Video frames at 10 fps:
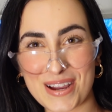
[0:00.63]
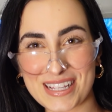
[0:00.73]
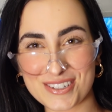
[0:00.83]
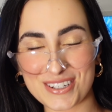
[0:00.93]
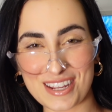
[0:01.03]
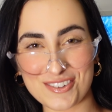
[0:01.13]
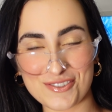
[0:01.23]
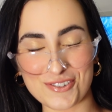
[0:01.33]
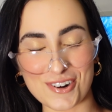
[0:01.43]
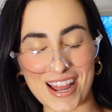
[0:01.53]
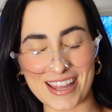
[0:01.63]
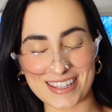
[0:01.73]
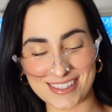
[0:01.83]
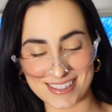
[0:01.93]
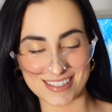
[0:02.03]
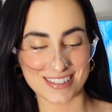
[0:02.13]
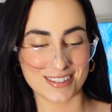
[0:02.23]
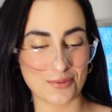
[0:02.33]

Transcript: internet friends,